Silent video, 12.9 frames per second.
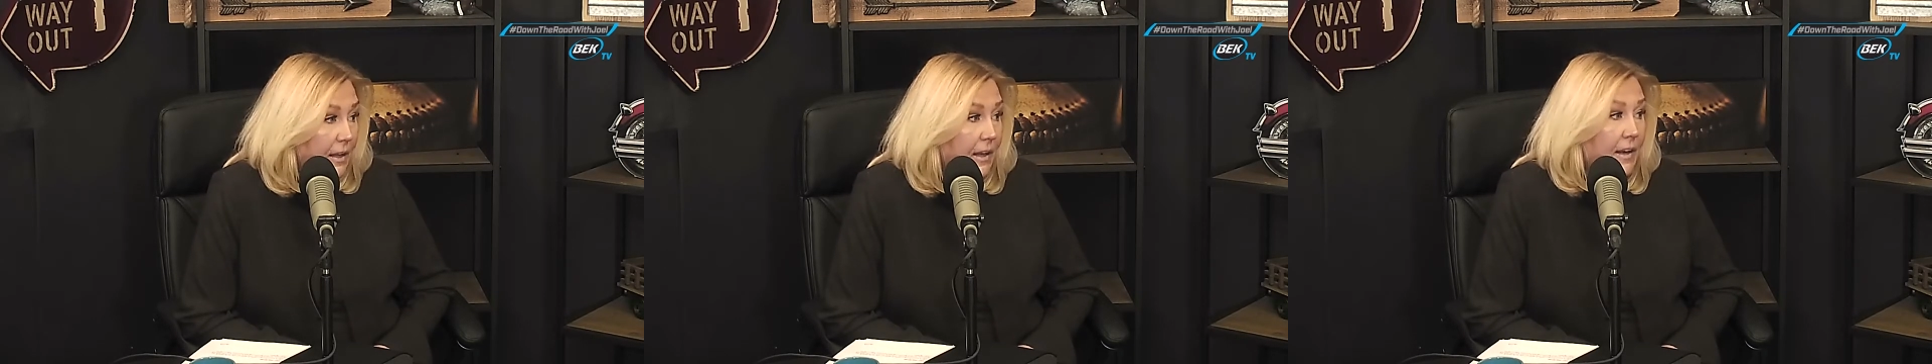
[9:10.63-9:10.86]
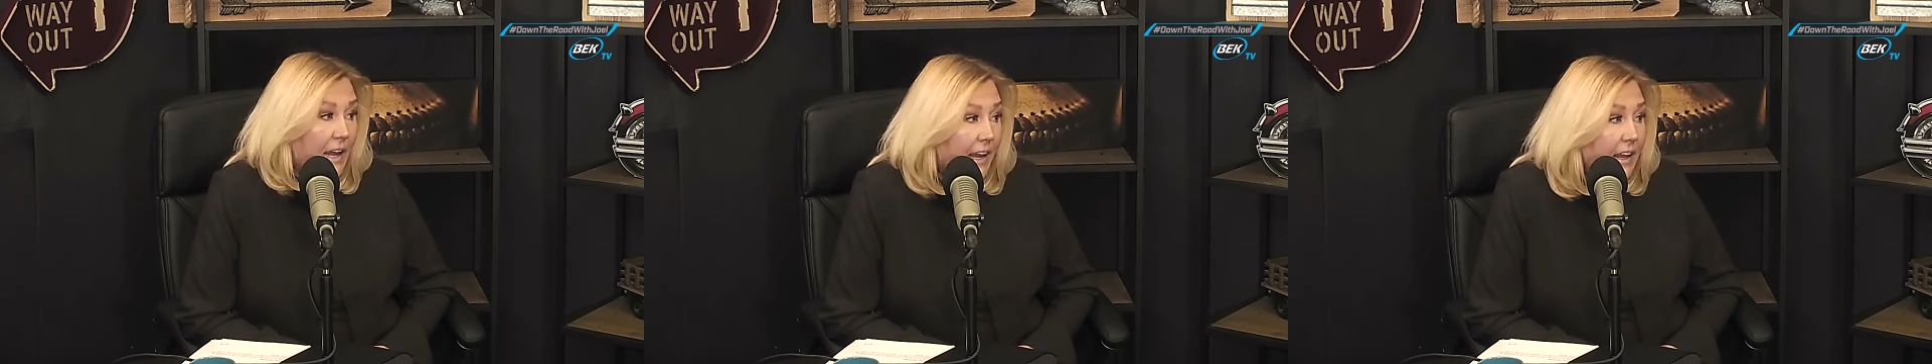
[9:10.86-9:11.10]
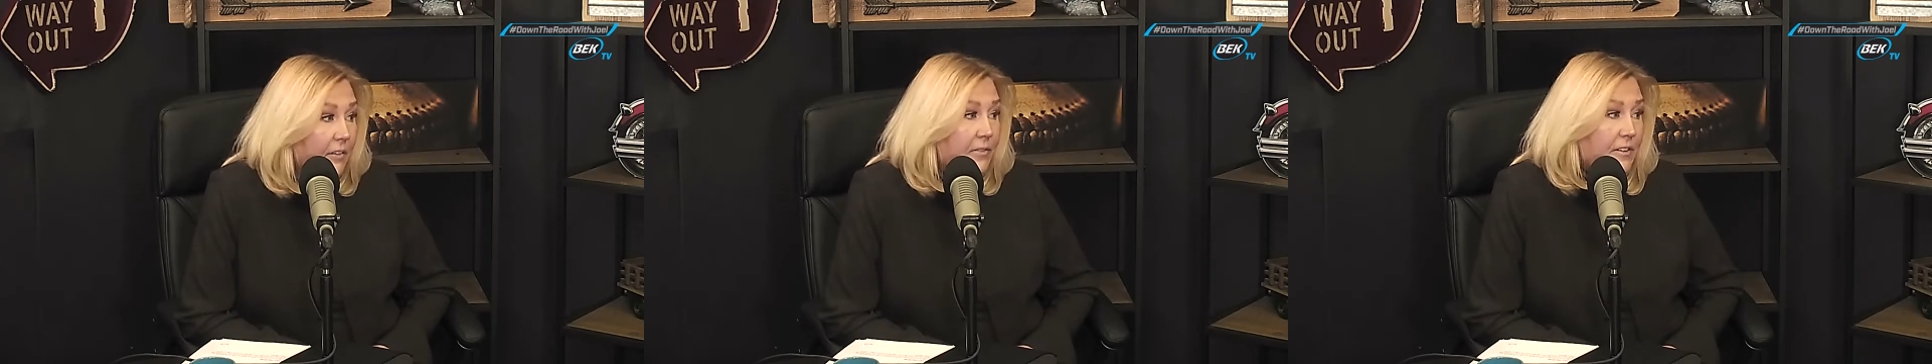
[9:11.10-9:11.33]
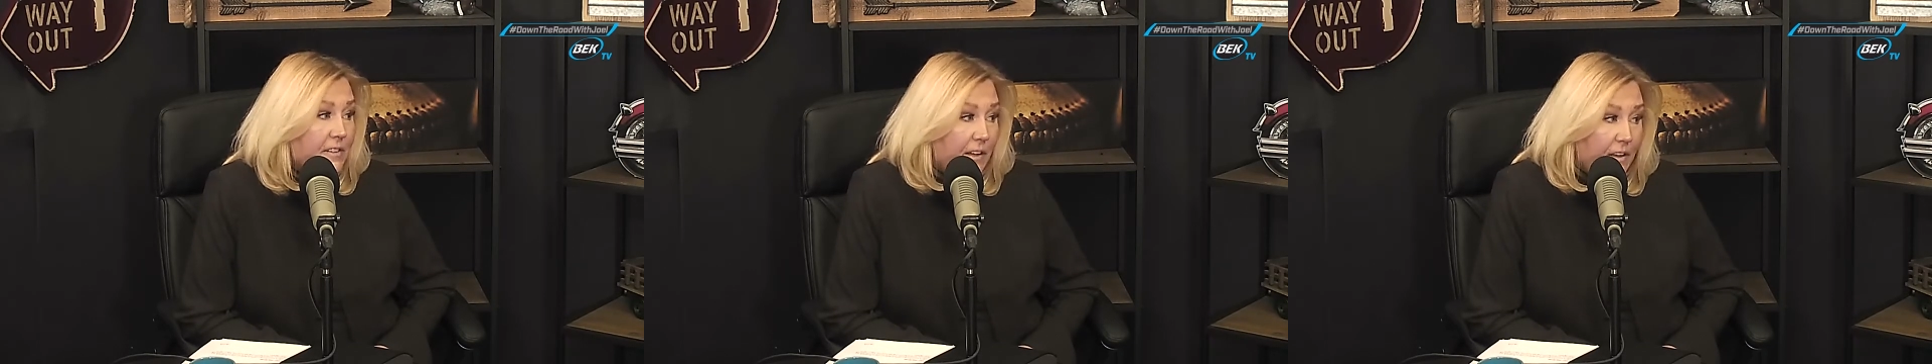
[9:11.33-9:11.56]
and I have
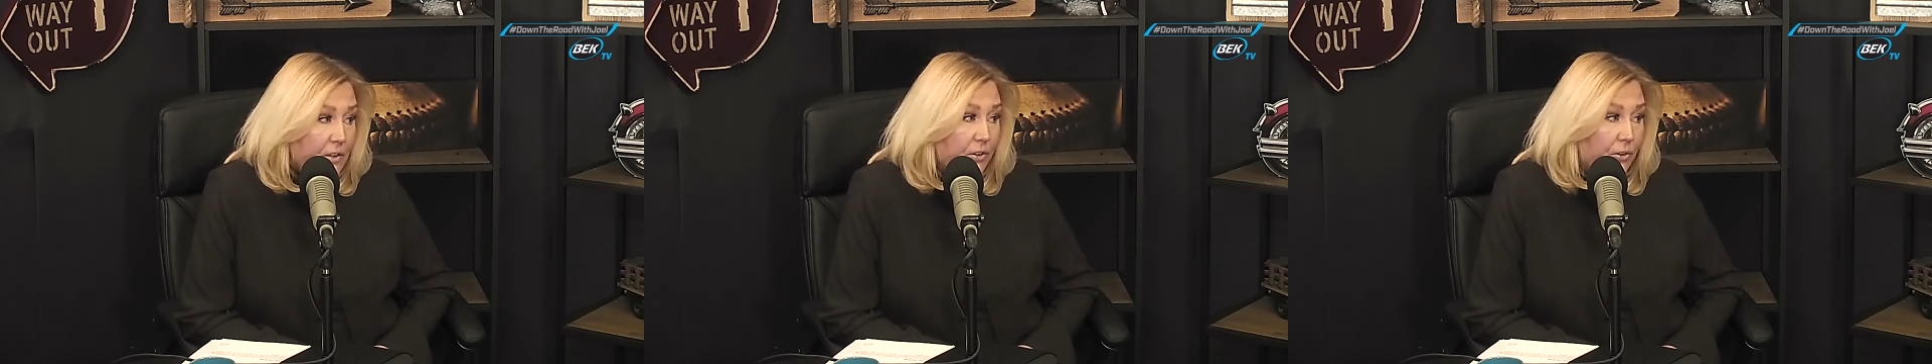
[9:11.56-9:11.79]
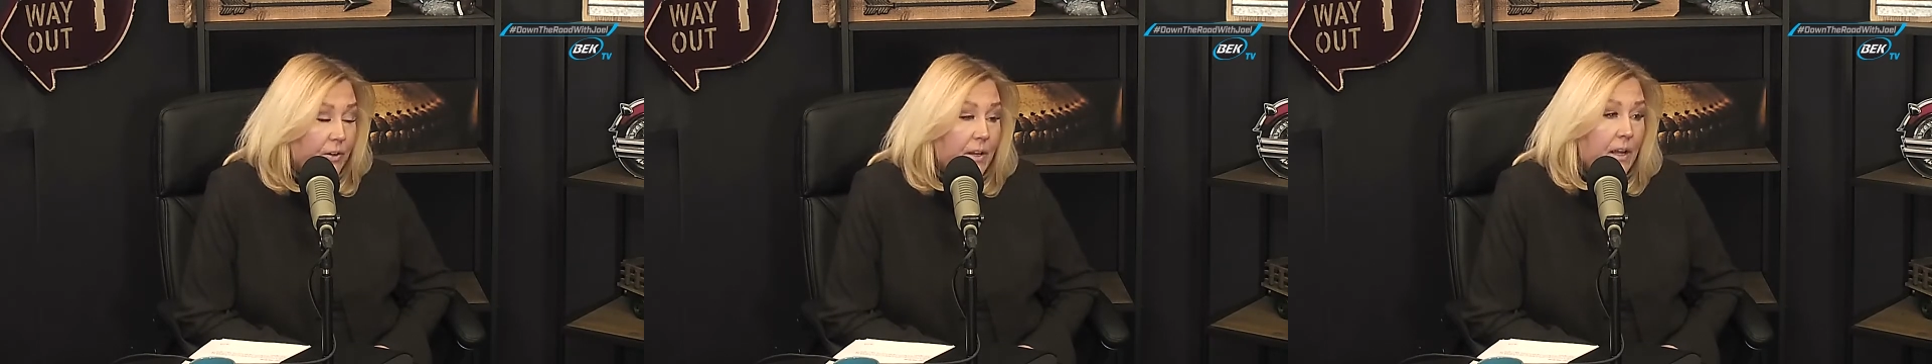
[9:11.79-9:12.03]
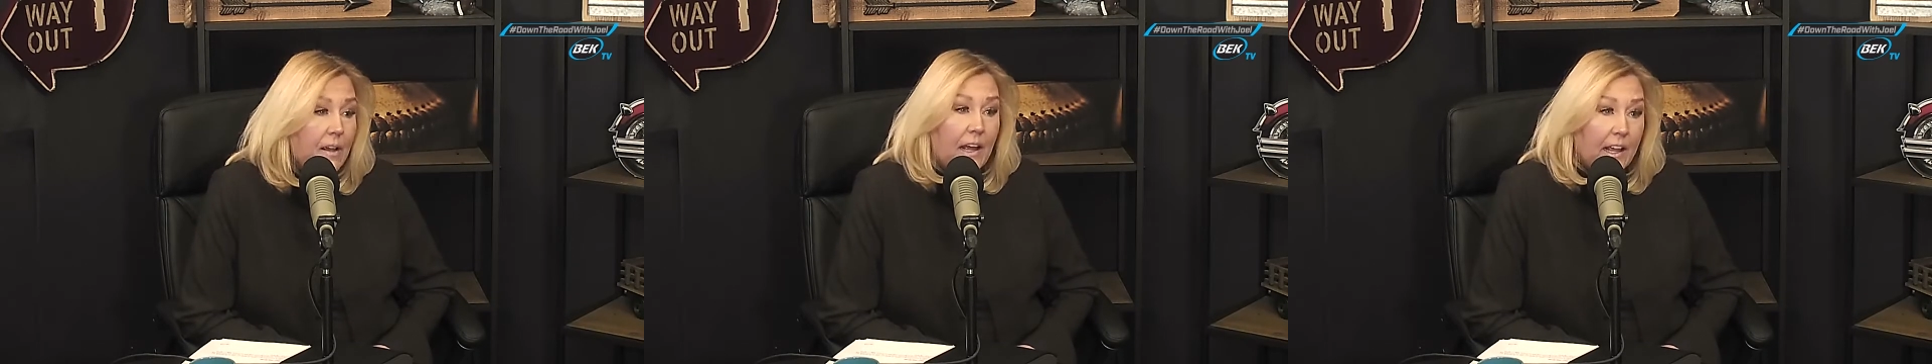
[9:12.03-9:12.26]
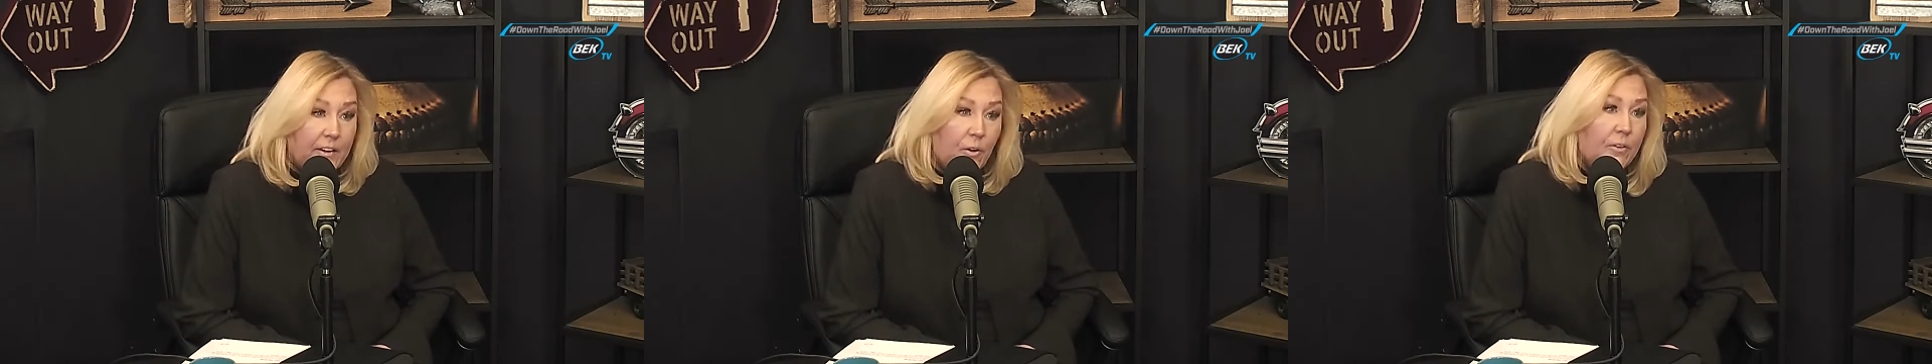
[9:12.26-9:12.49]
to tell you,
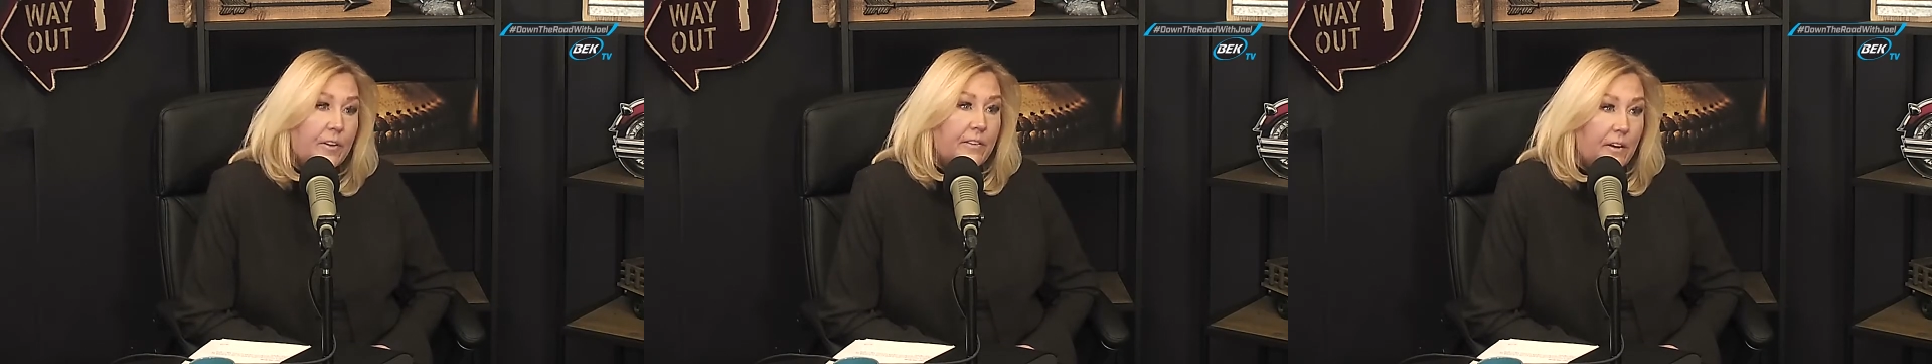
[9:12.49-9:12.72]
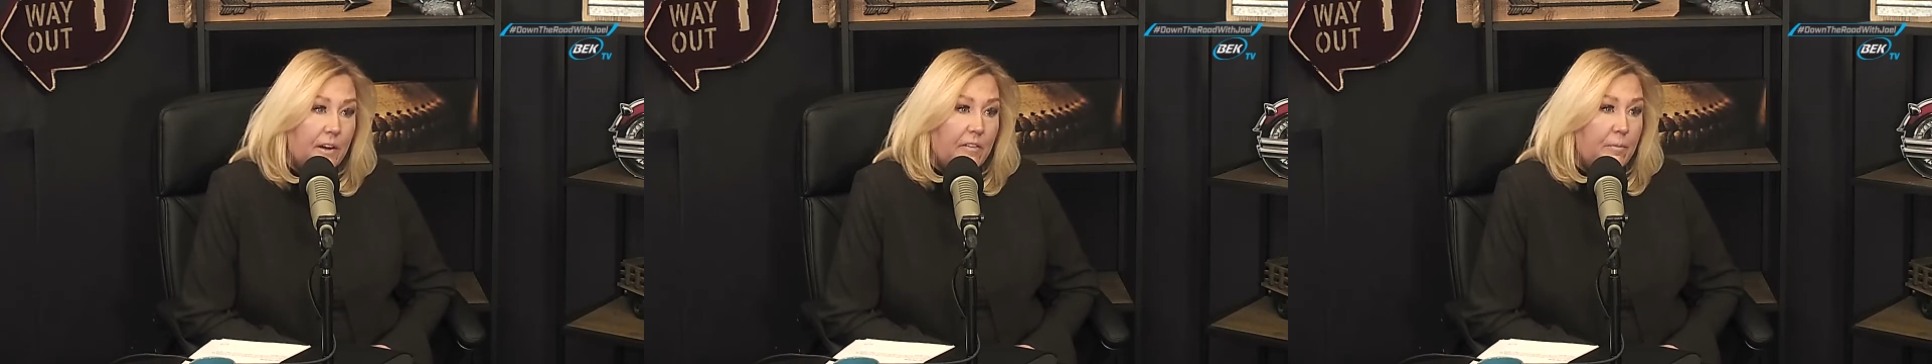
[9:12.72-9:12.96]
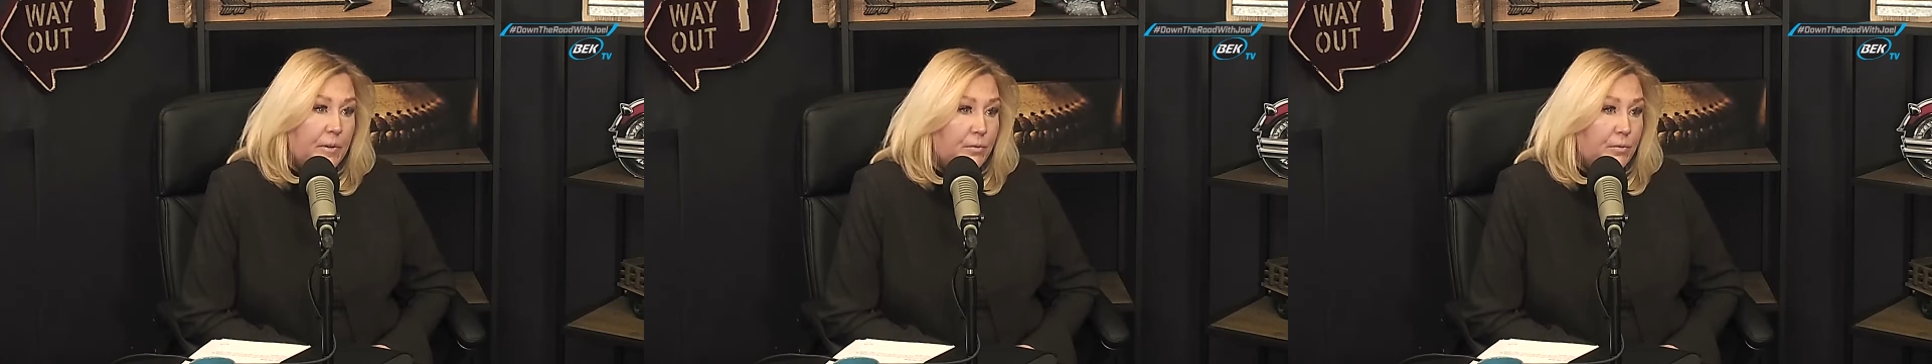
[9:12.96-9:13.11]
I know that there have been